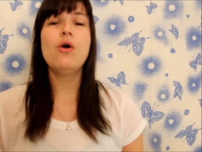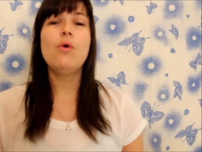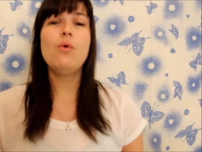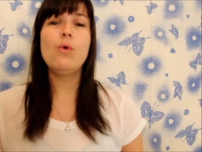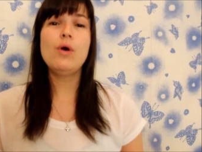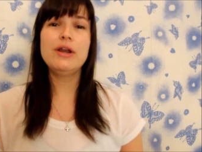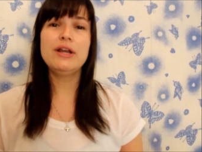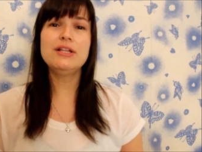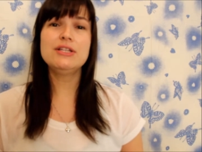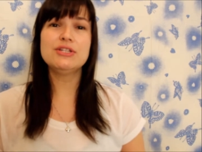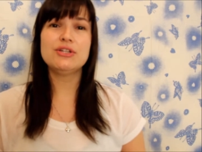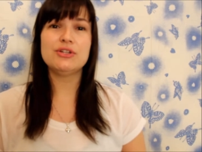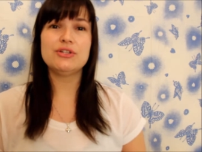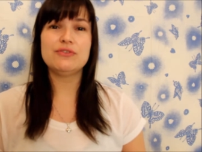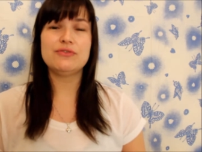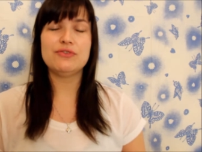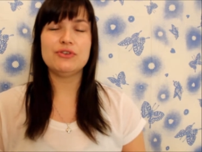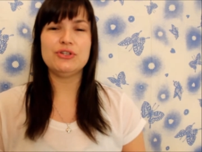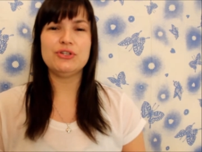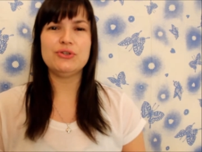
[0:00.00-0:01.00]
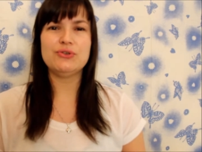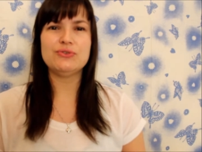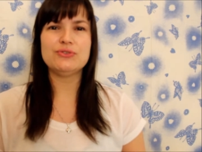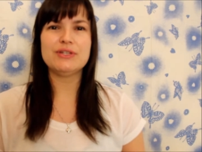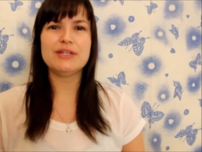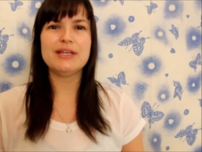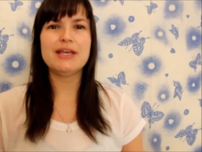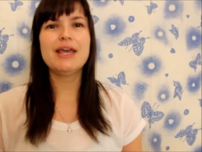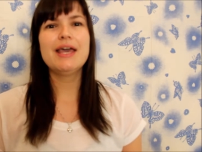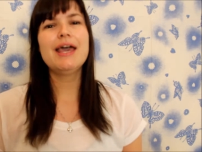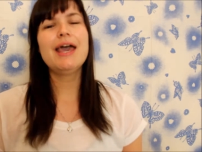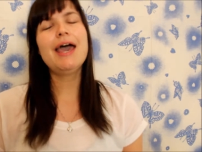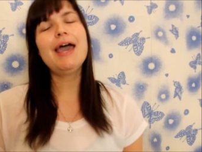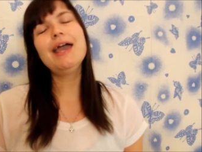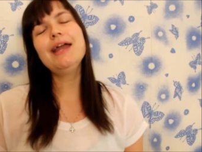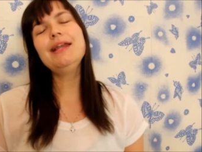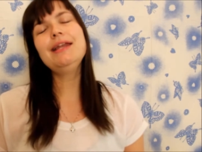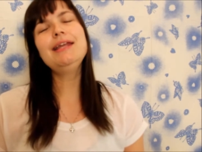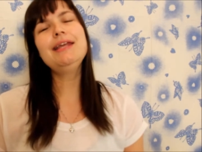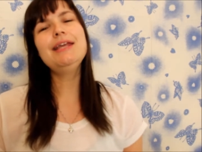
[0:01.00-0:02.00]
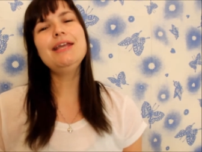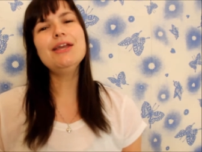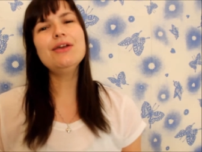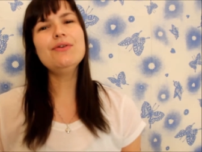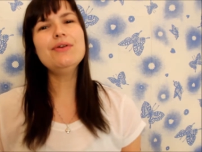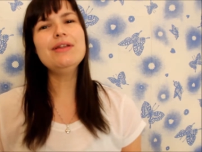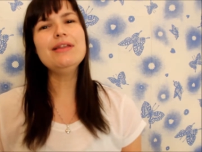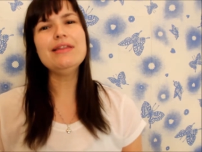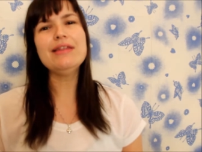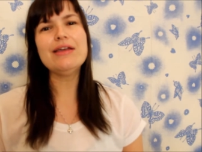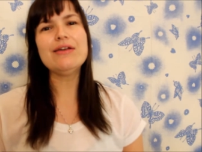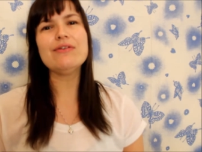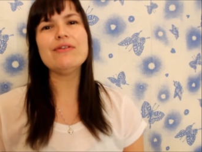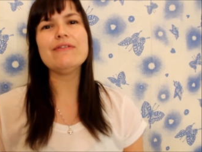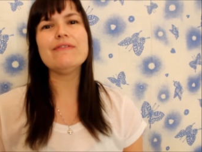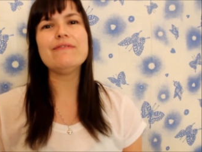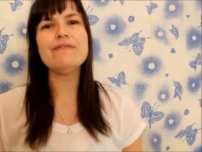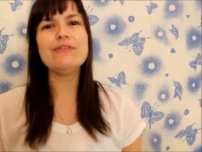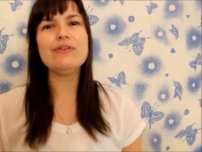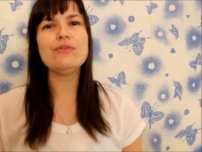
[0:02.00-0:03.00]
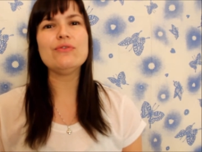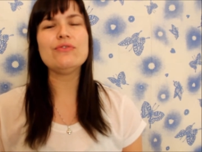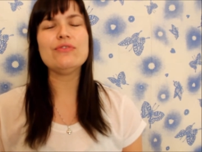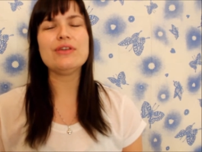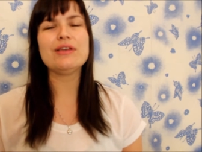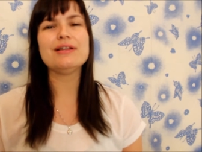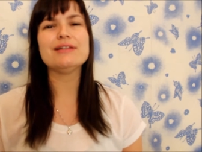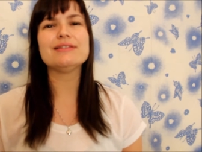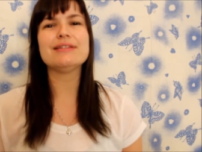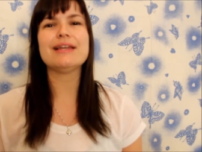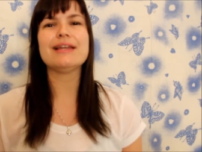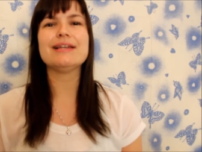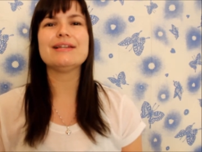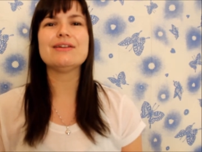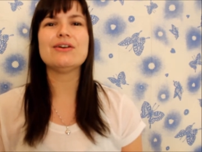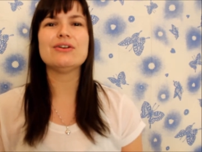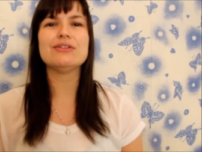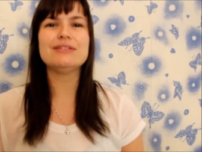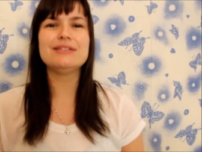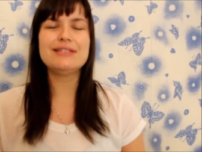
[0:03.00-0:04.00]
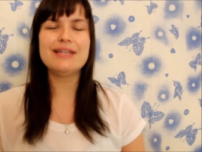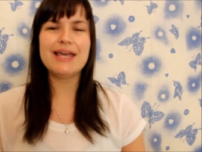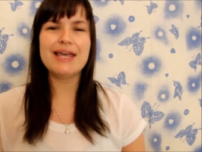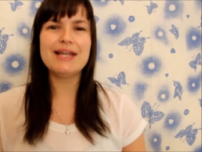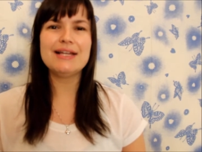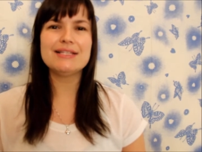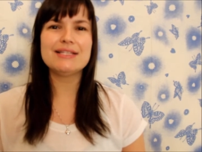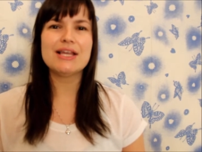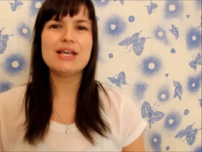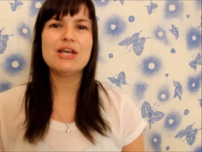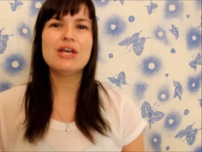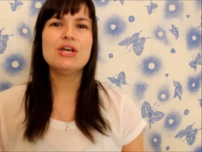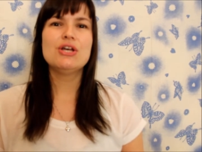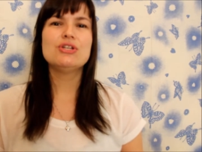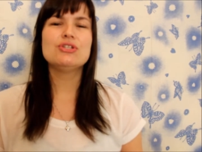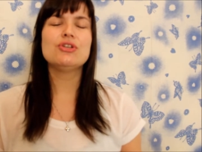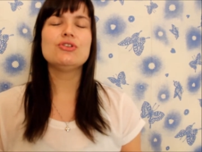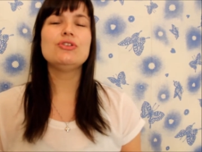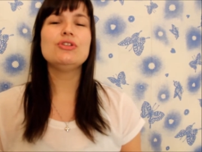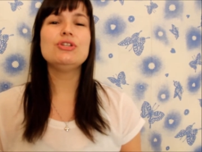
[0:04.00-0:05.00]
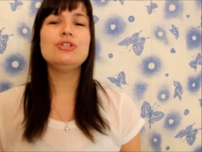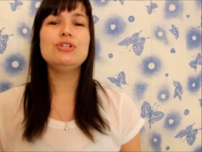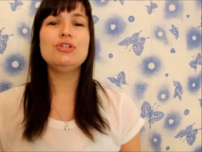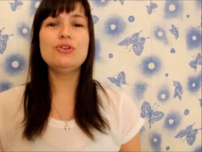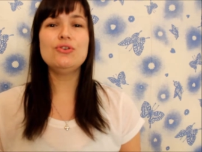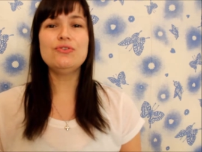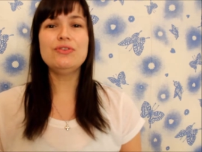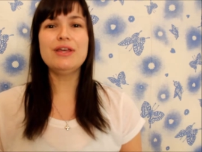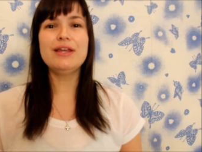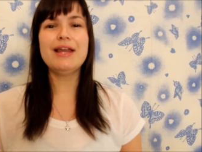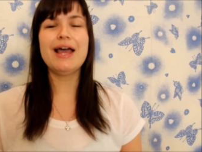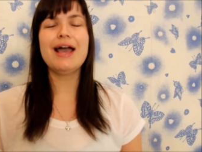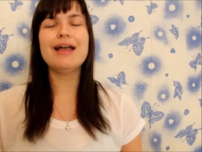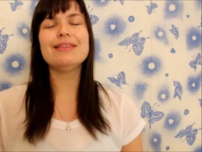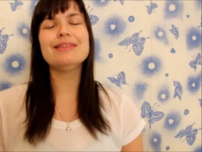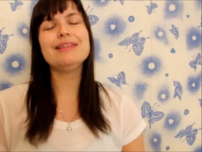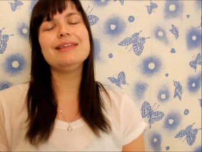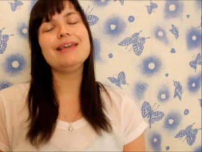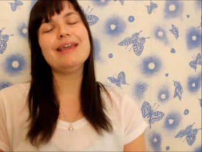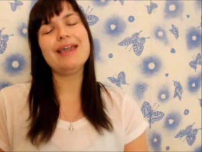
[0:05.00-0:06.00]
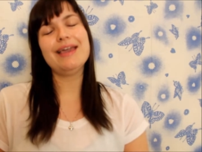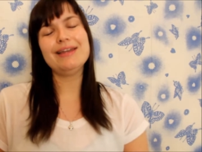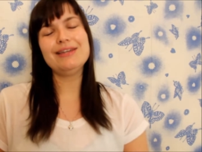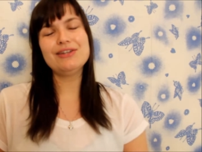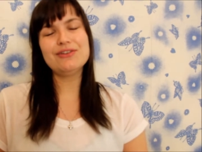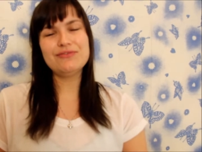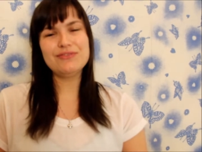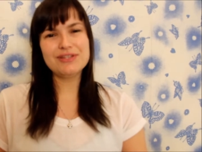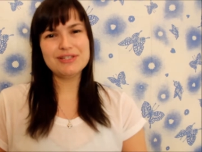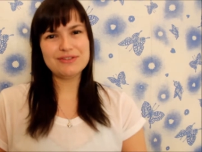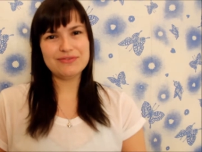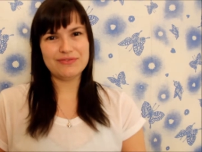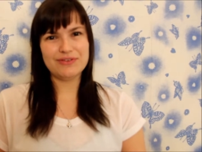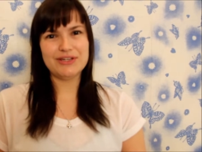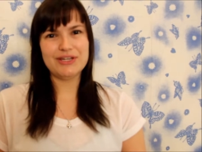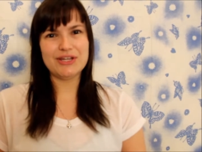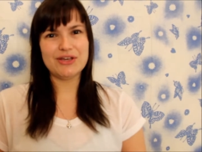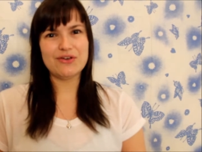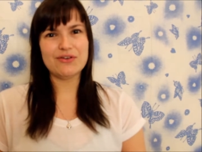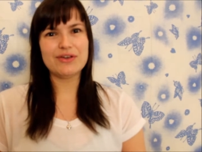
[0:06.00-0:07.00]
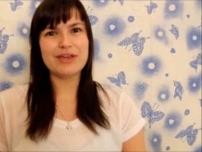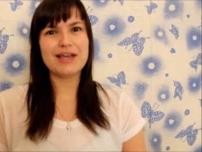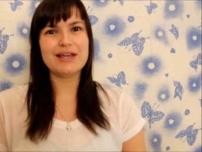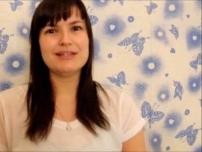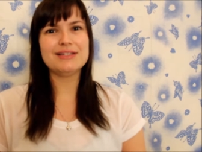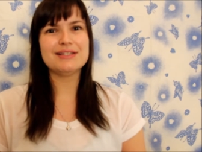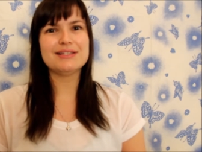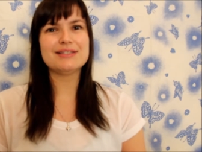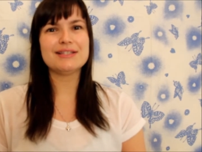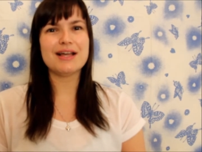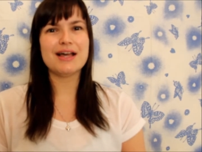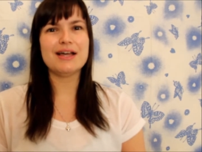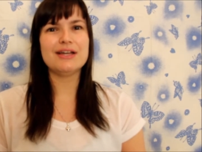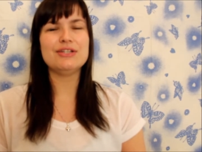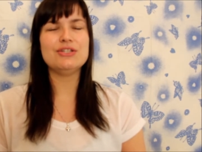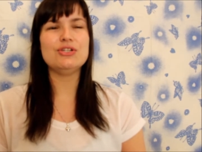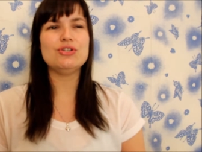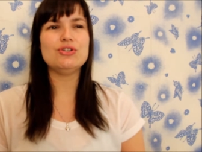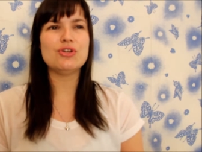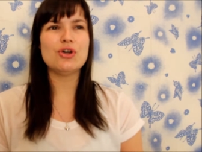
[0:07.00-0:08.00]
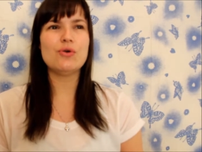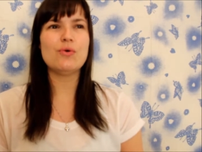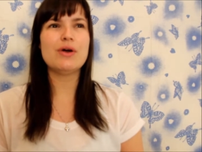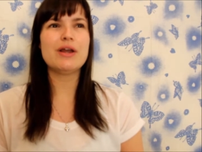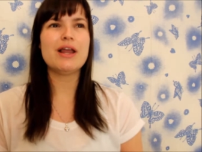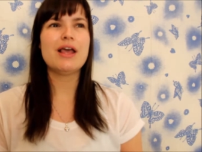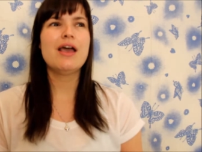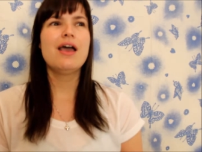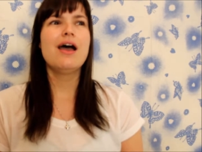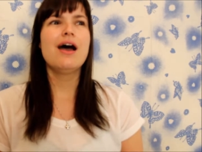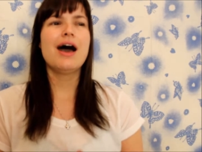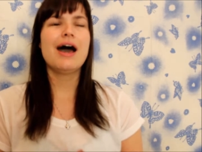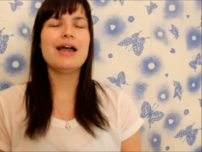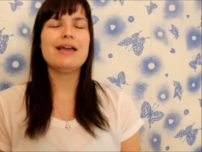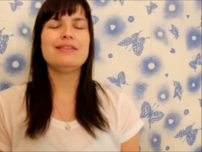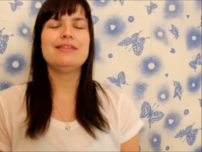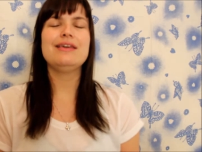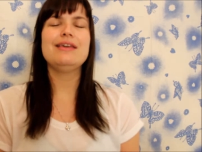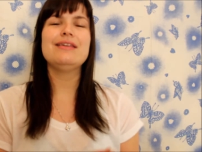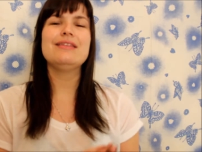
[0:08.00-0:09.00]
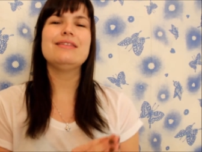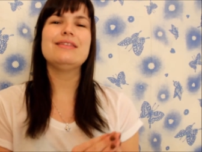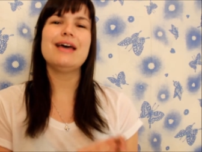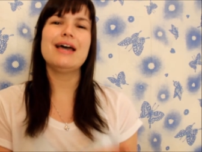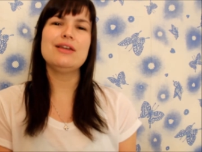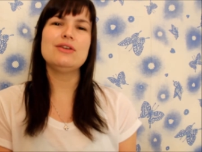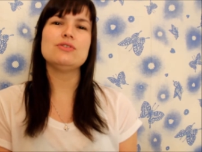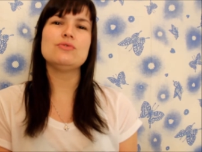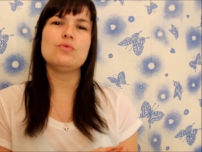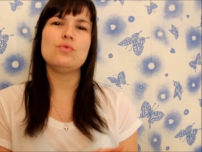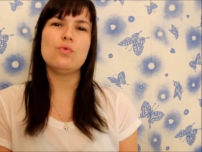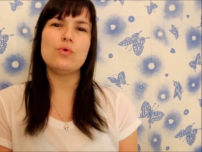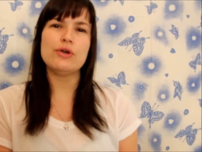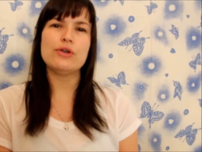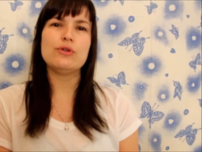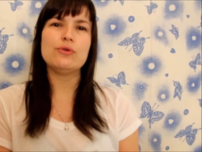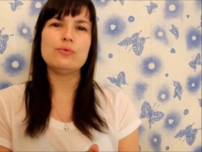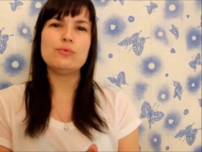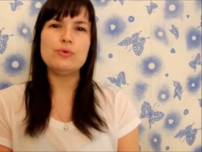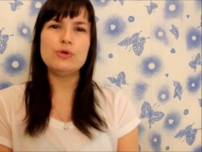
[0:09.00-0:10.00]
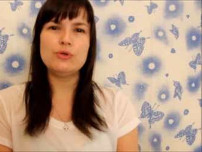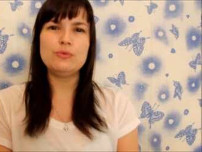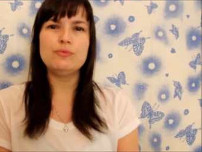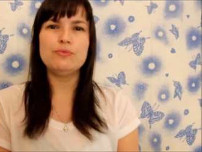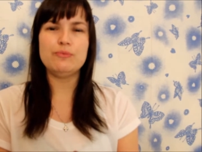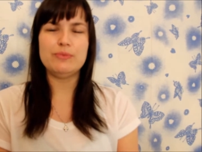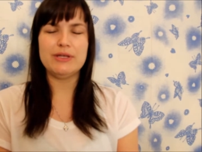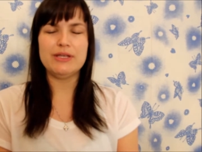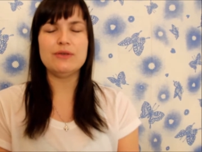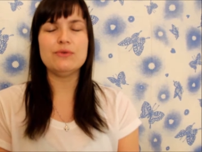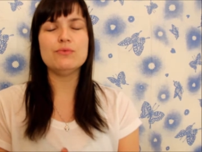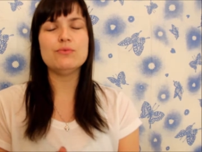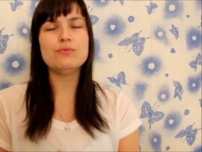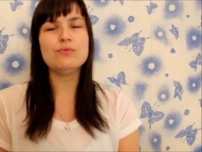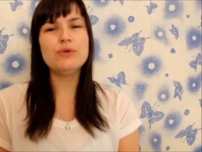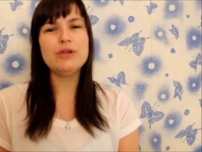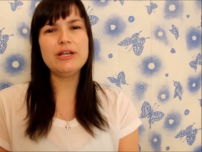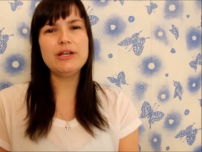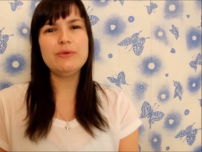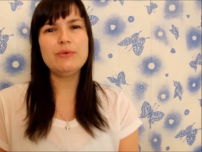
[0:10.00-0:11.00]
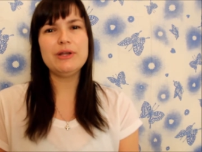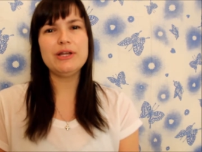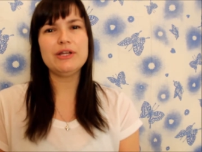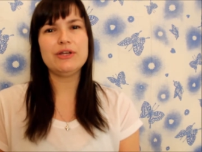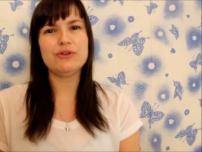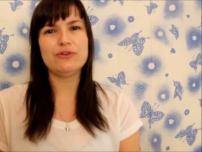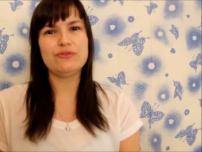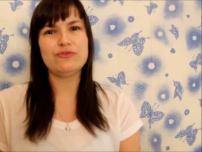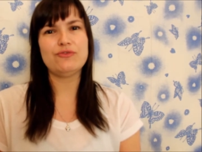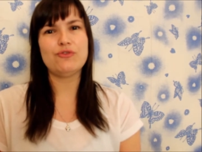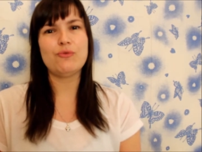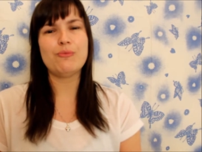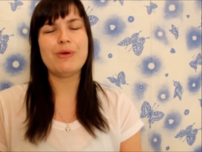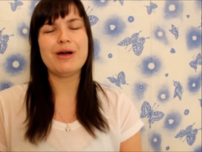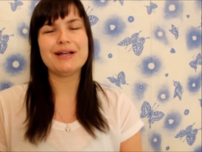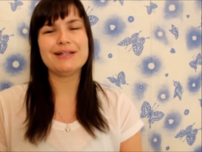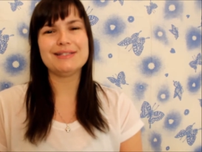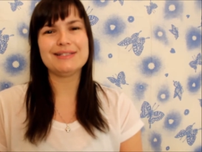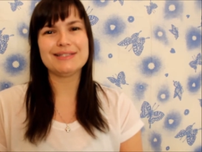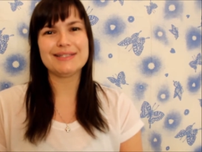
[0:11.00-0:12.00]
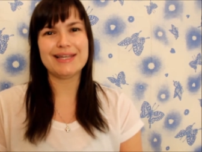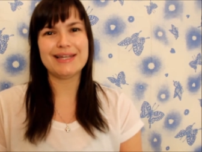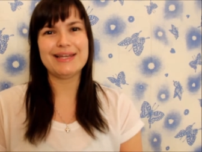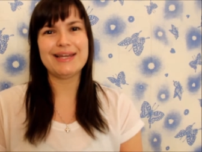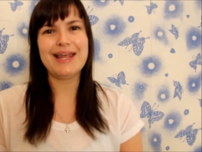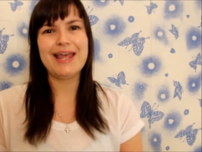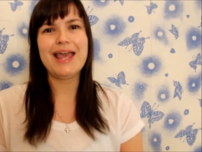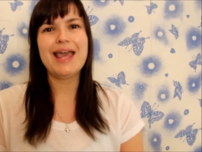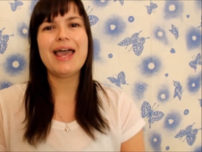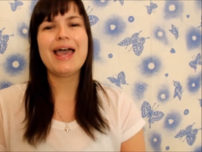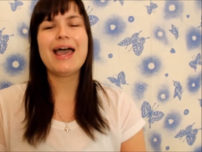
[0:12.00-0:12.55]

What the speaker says: what it's good for using, and here and there a few things that it contains, so that you then at the end of this video can decide, you know what, I think that oil would be really good for my skin,